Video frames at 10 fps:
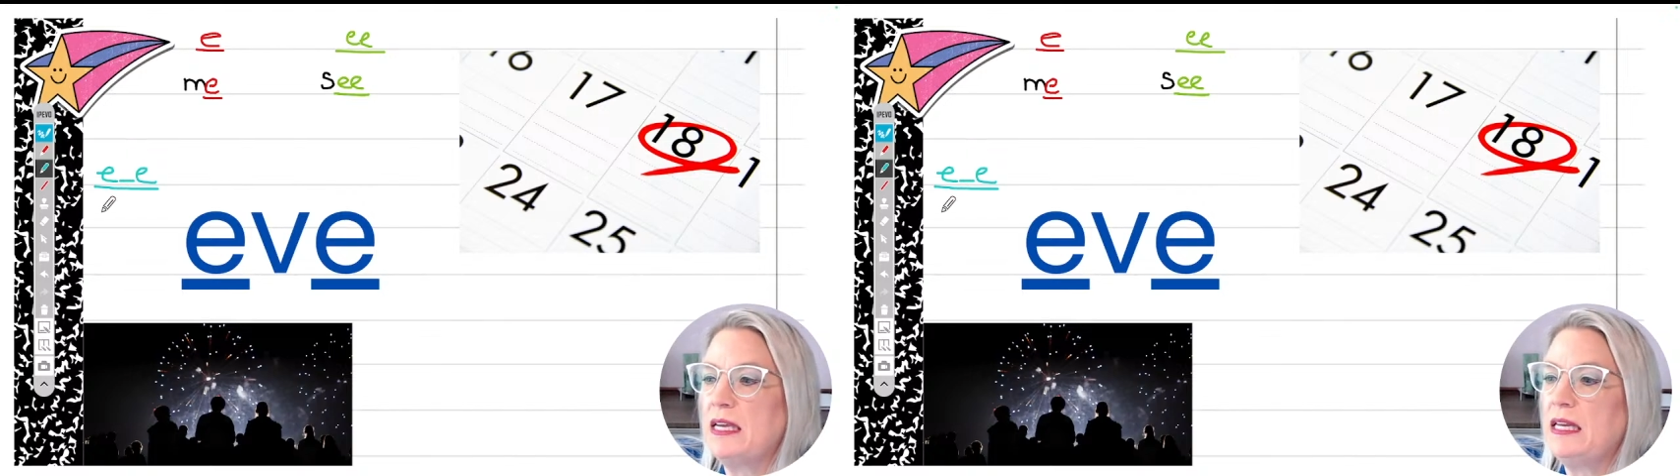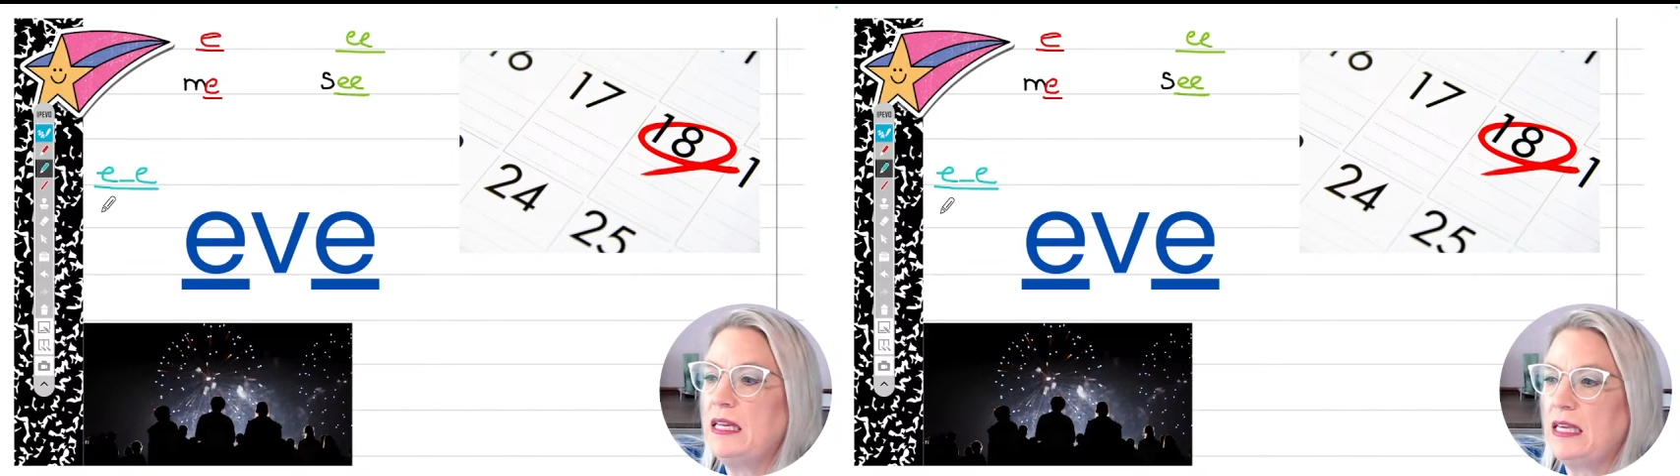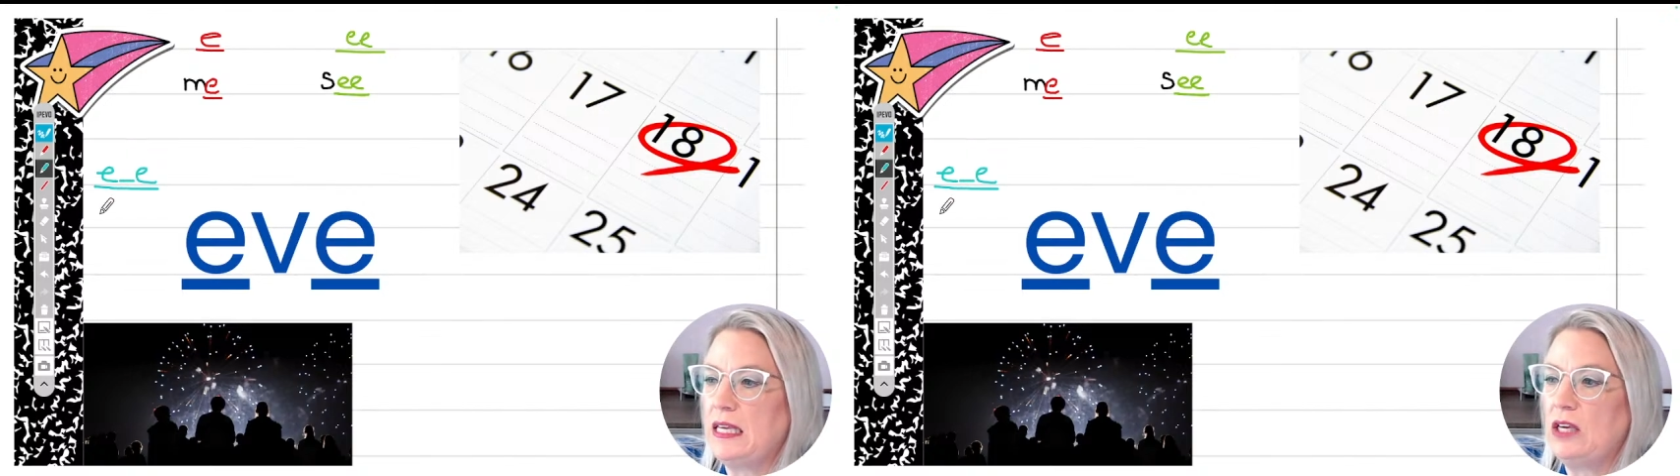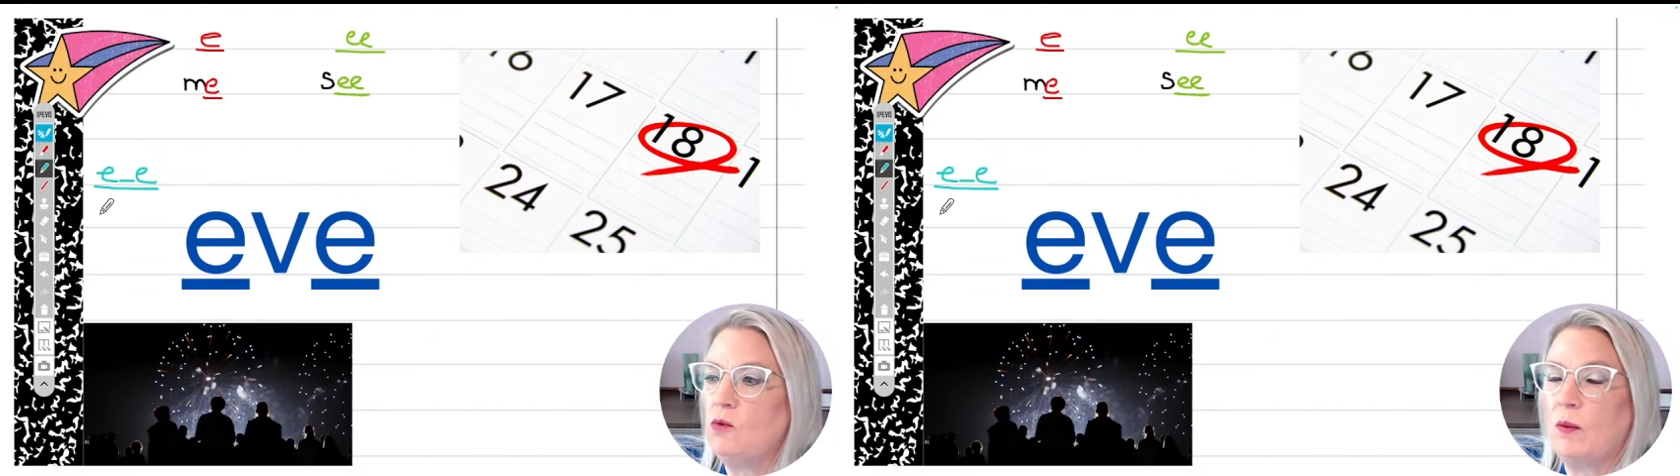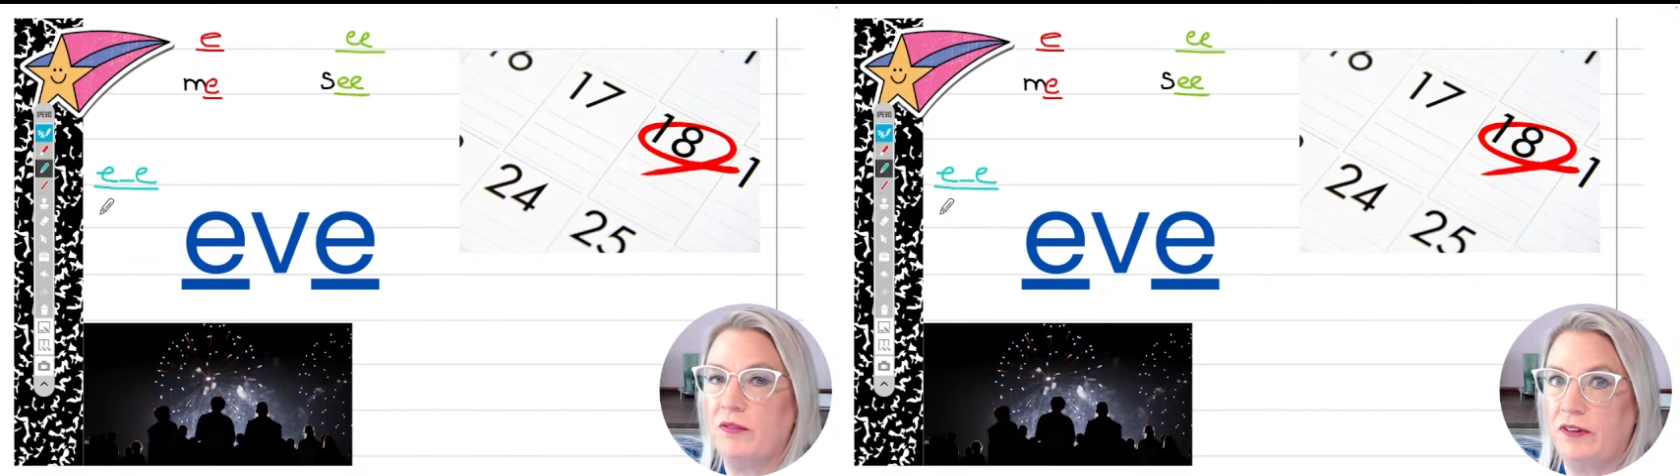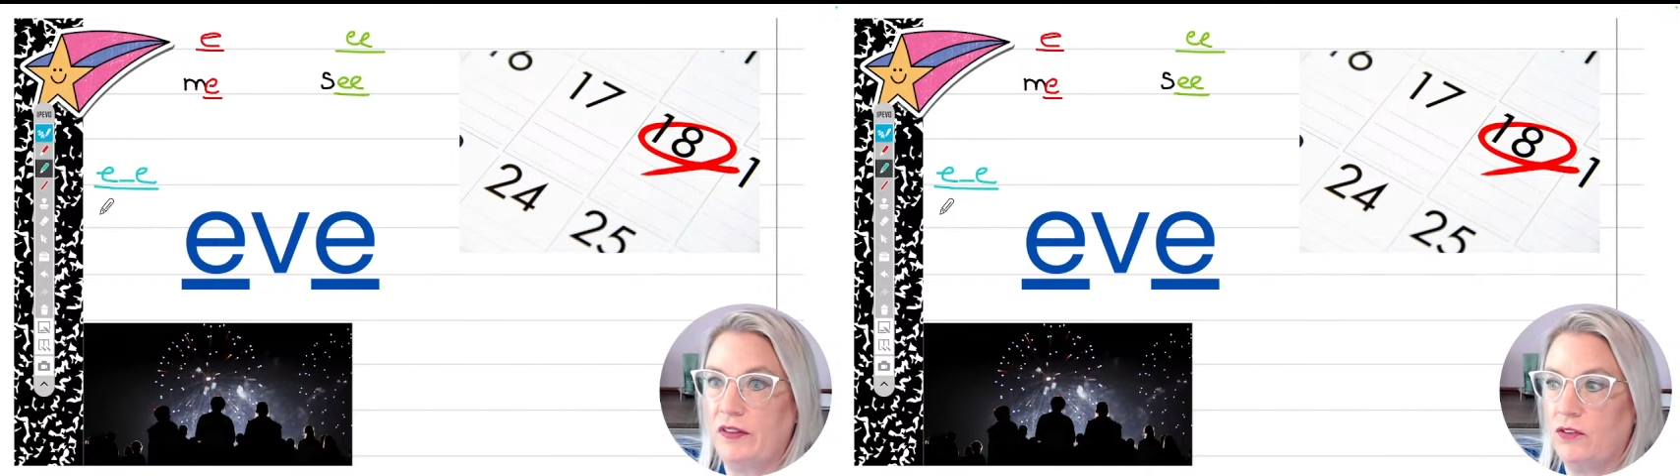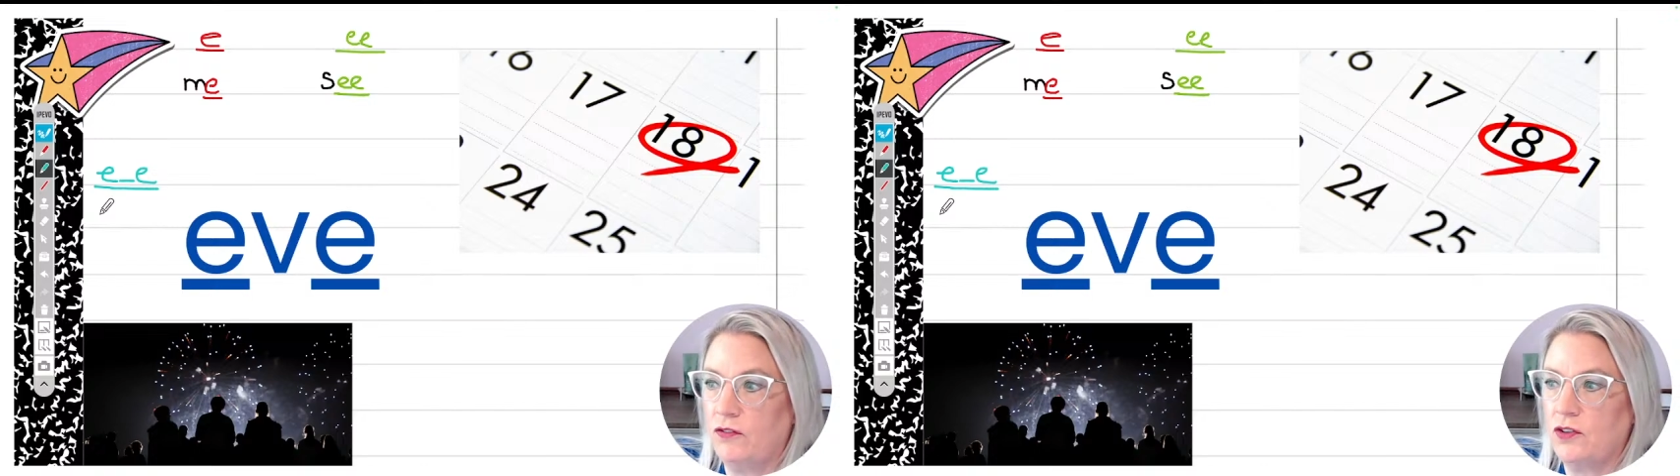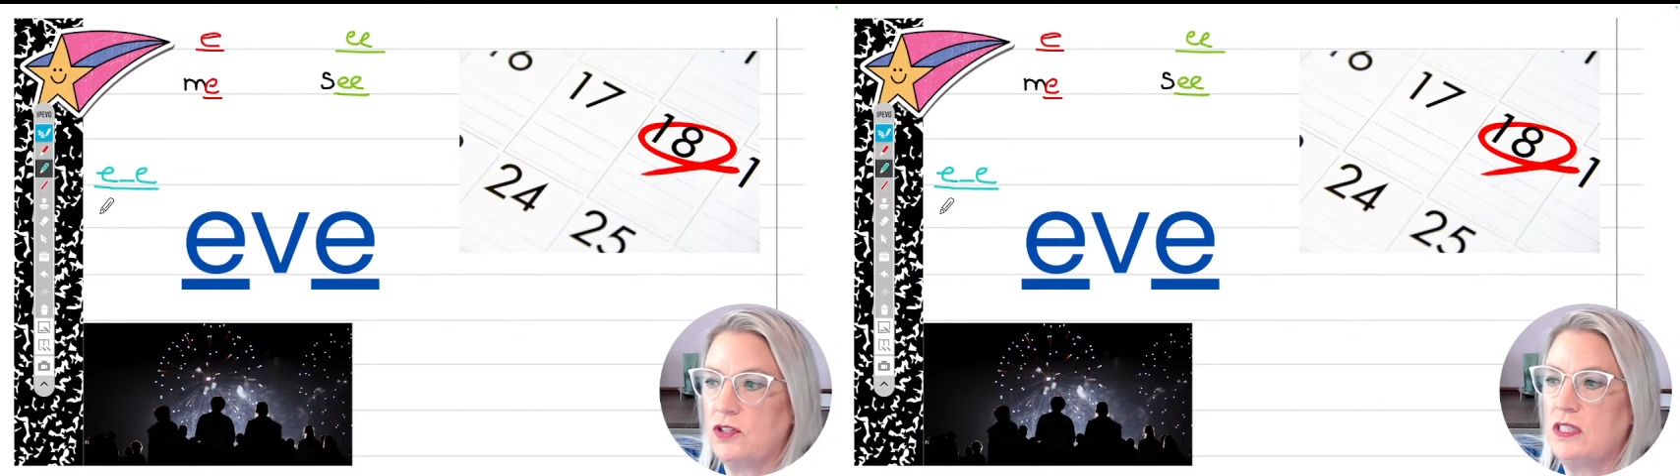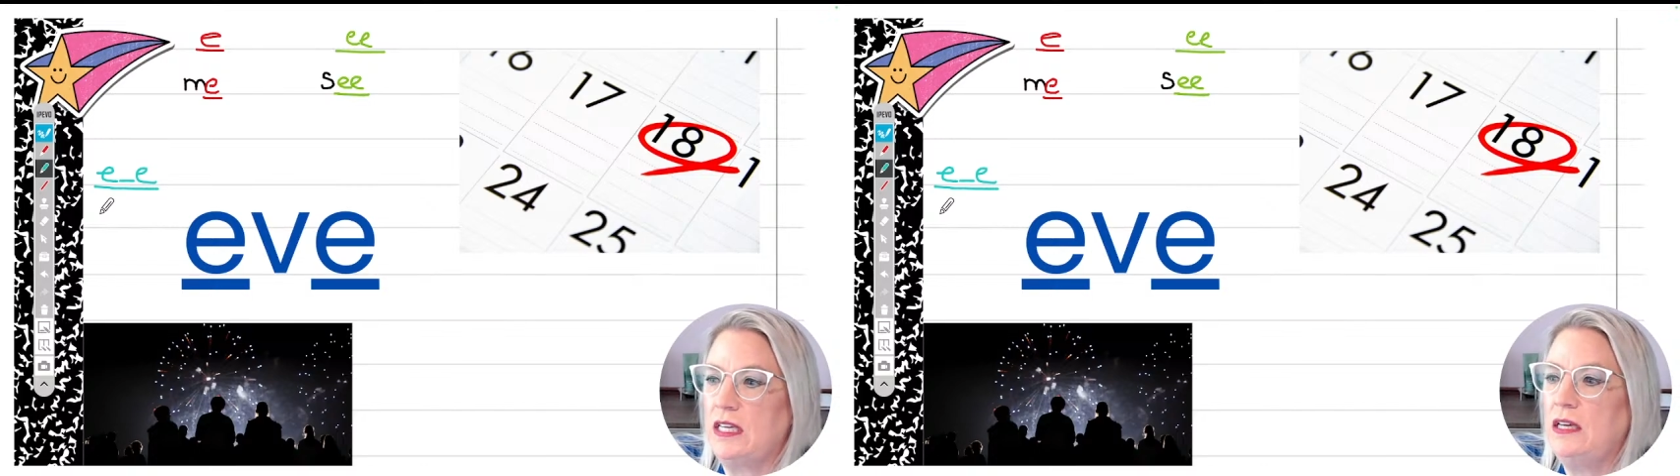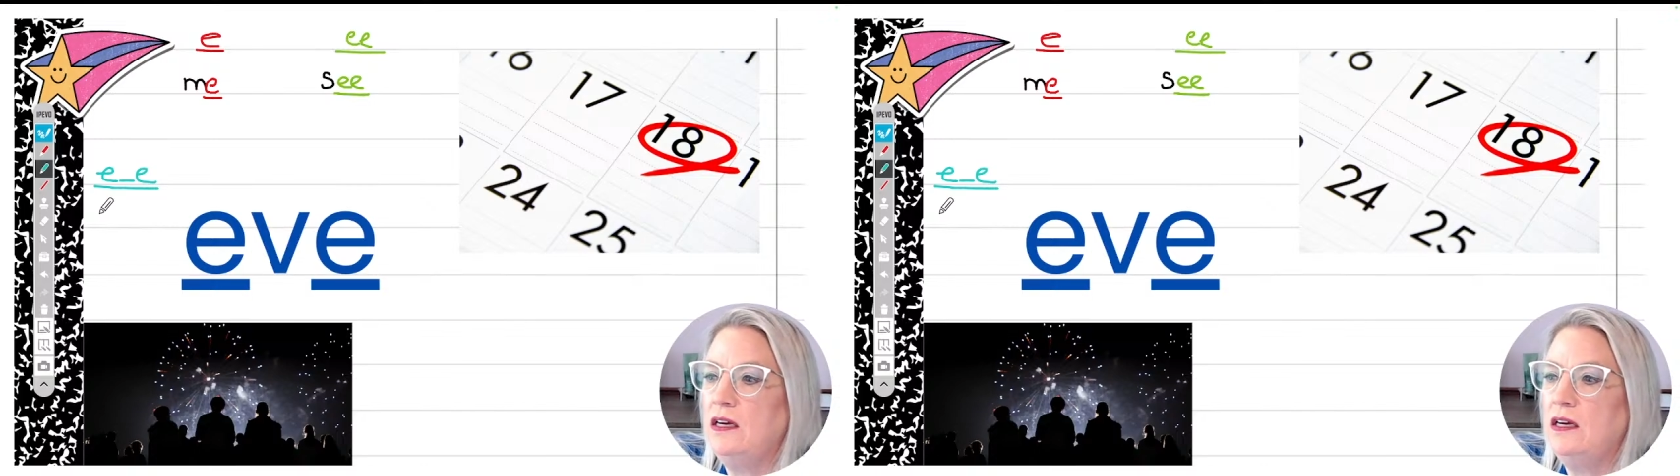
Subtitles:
E while we write the first E.